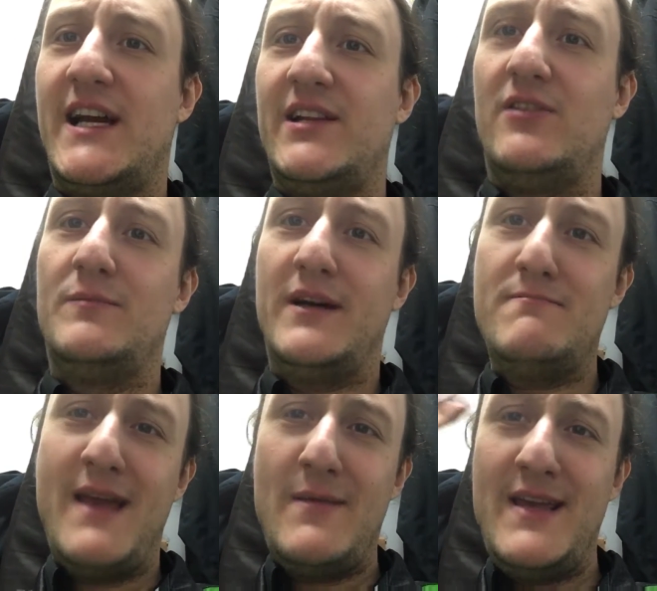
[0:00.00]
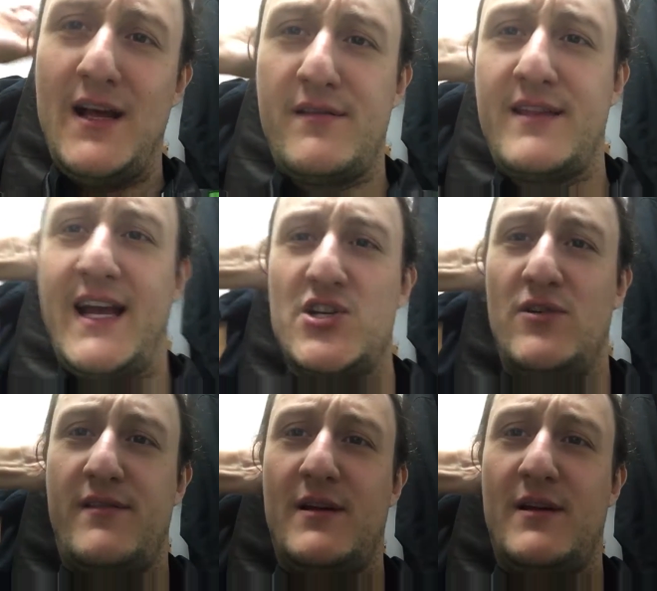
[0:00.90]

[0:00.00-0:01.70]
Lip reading: but maybe I'll schedule something